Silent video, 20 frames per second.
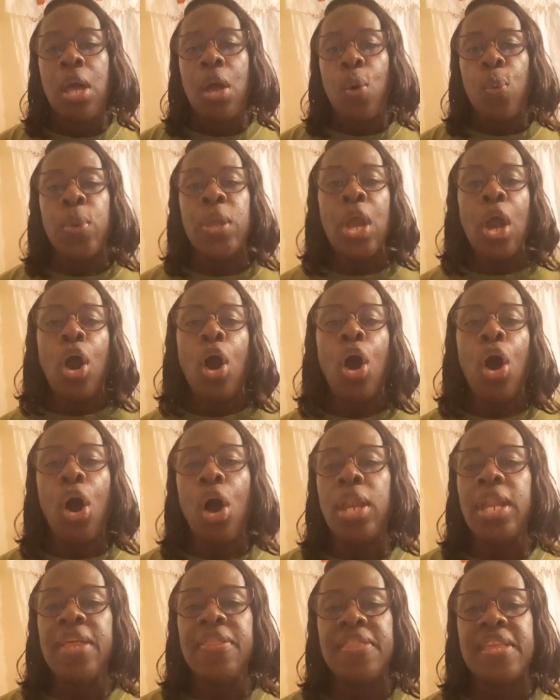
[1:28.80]
We are
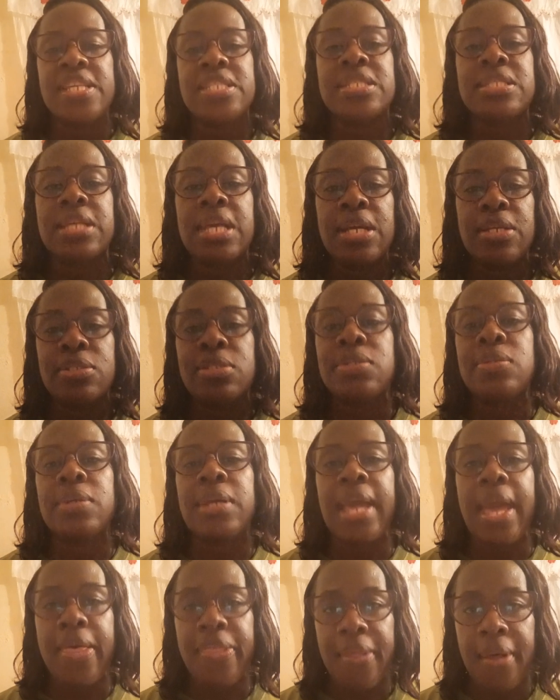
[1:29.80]
all in this thing
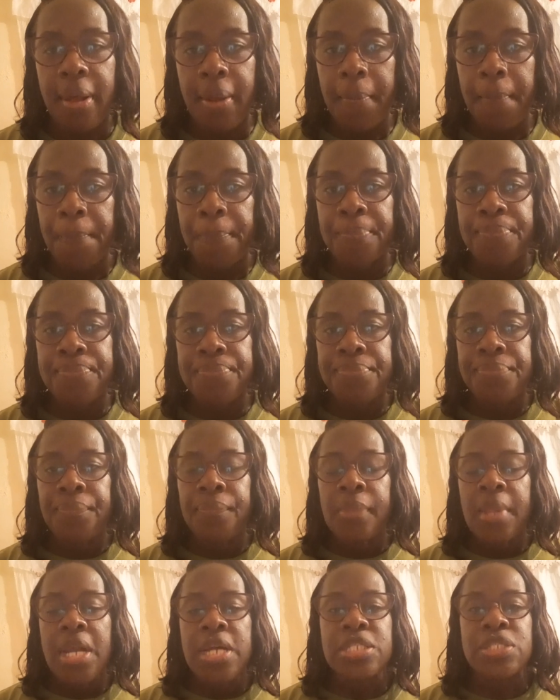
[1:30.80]
together.
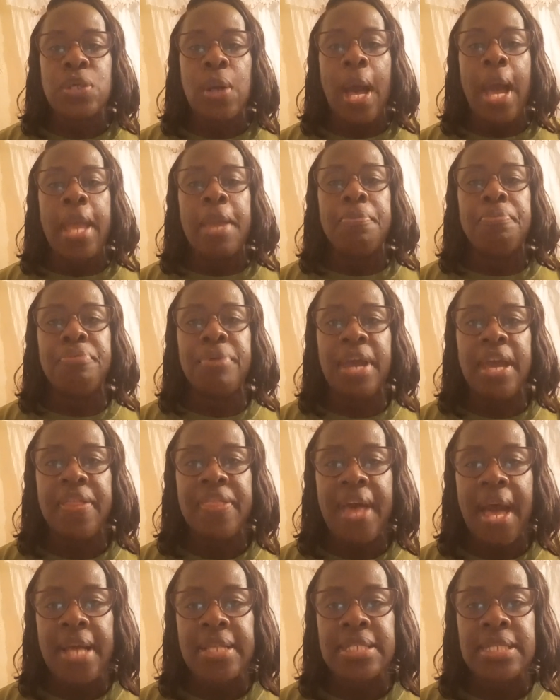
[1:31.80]
So I pray
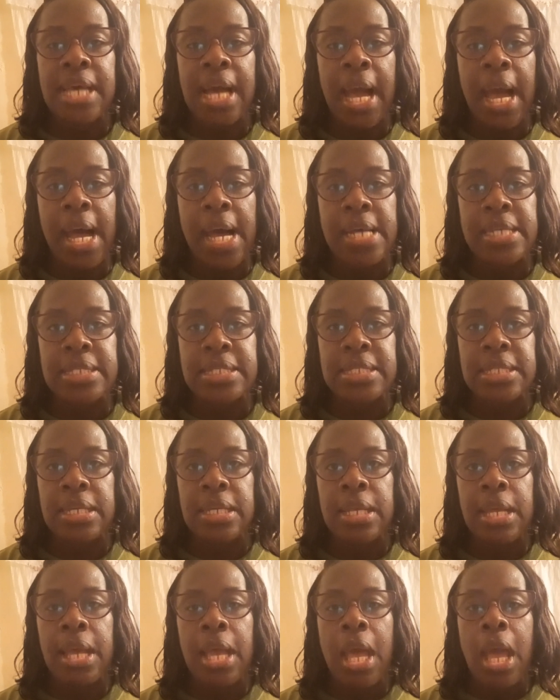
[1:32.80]
that as
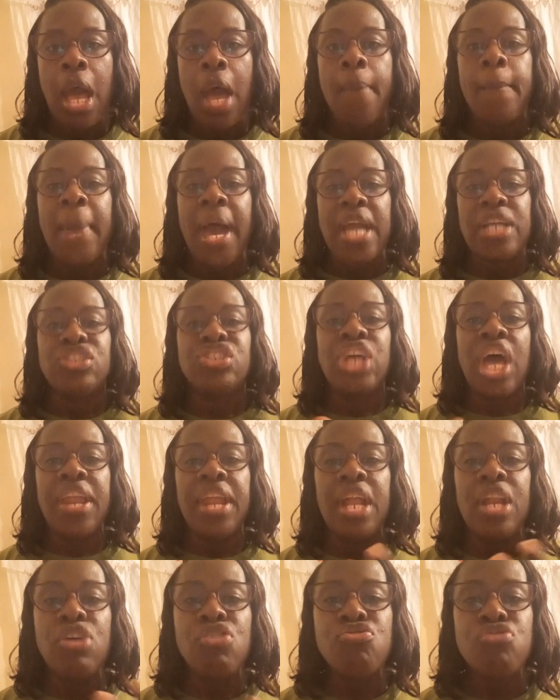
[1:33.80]
my
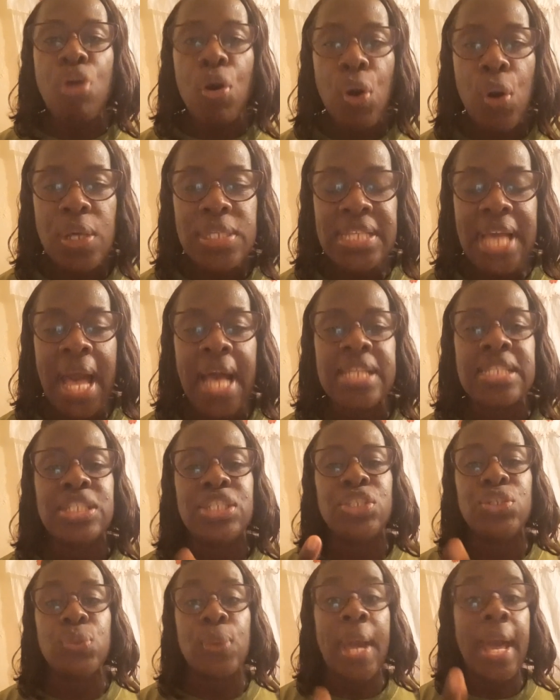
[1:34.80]
channel grows, as
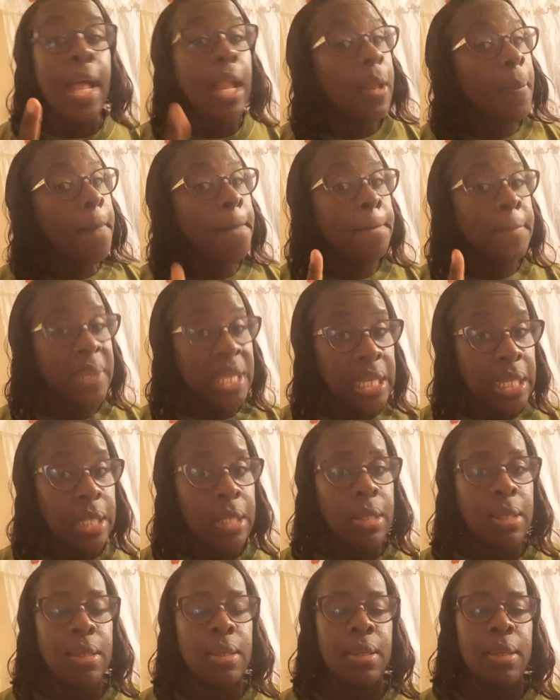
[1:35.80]
you help
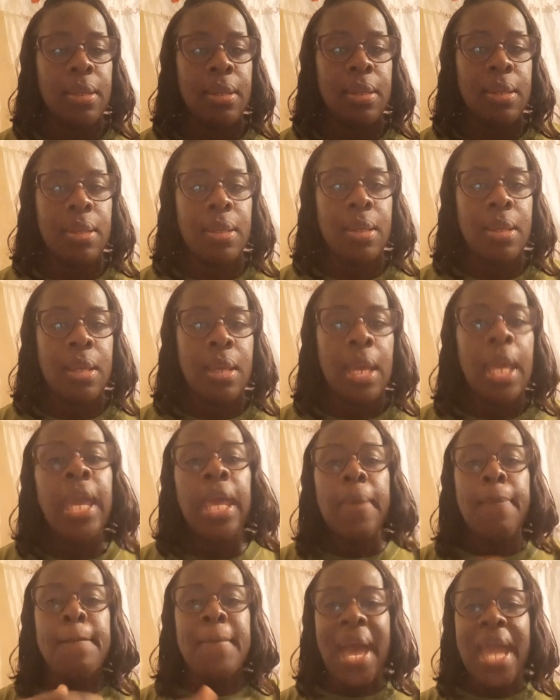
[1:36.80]
me
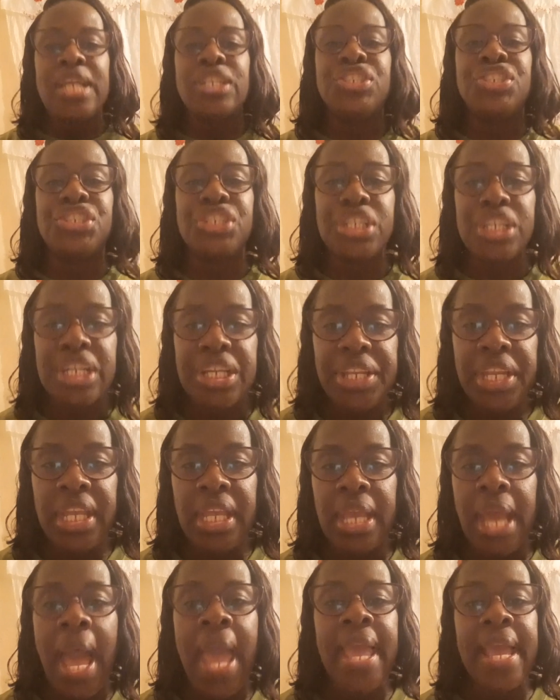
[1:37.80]
in my
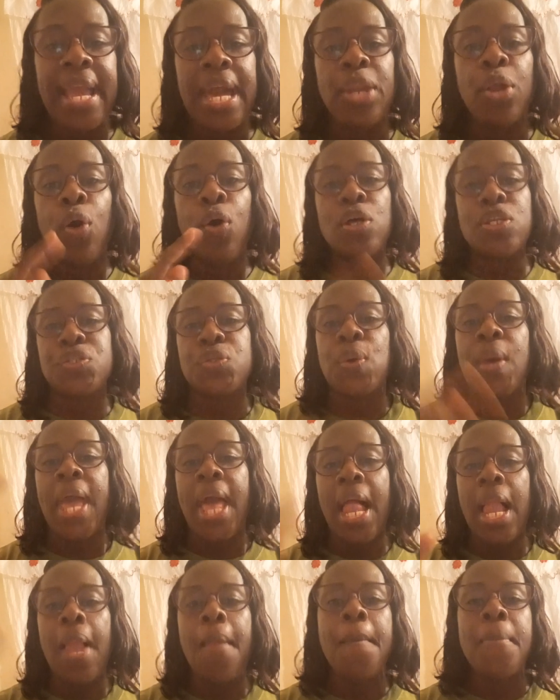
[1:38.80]
journey, I can also
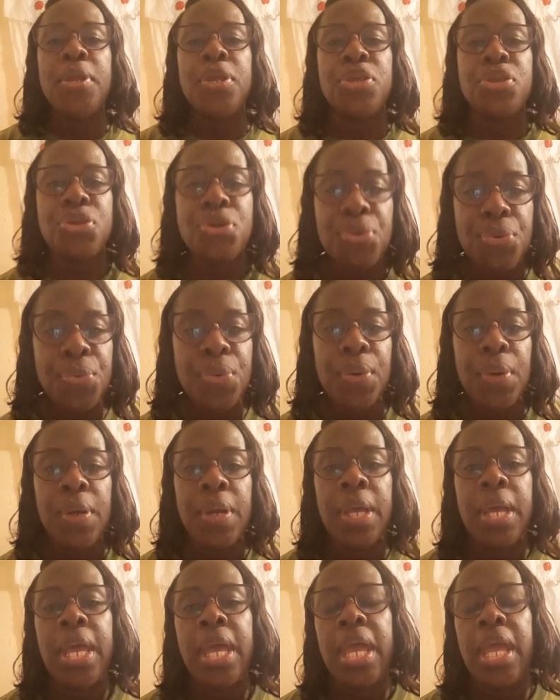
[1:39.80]
help you
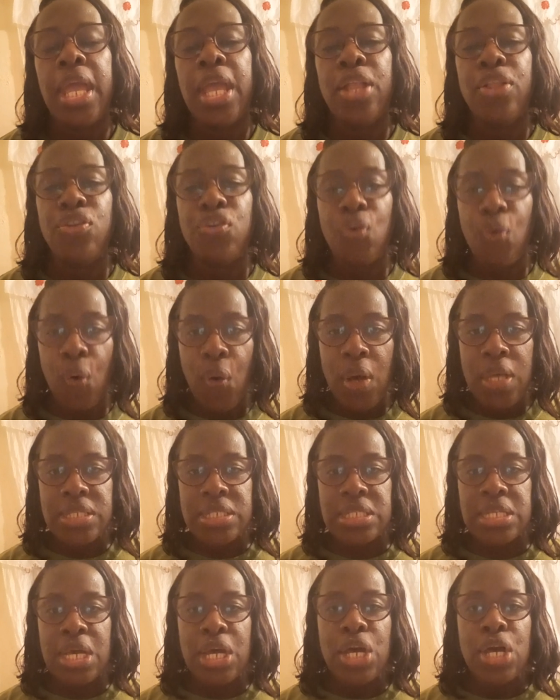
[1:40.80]
in
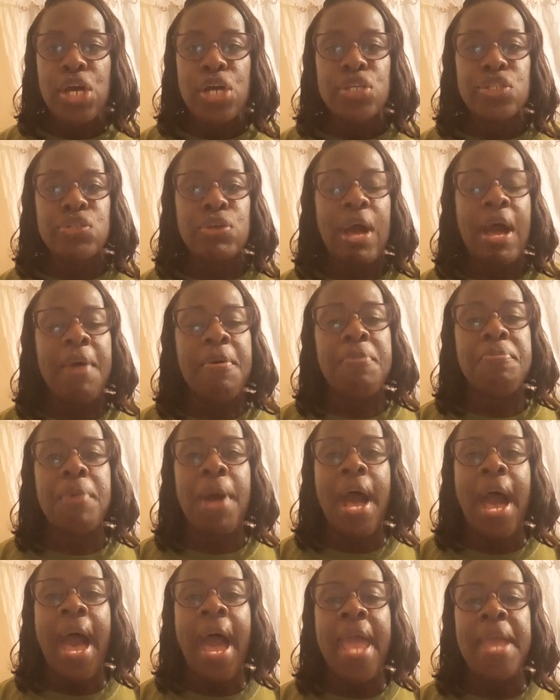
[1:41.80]
yours. So I,
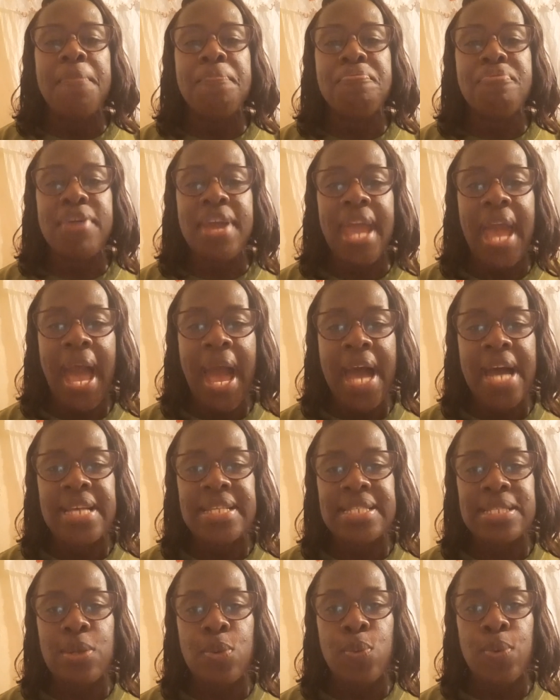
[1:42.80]
I pray
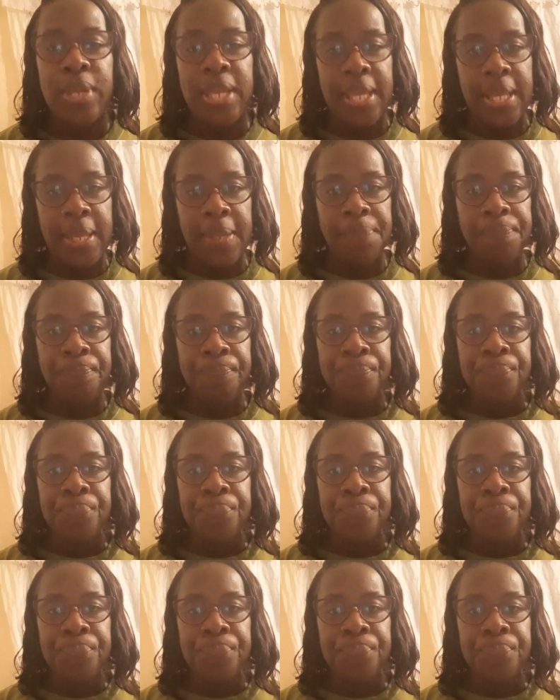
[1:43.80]
as we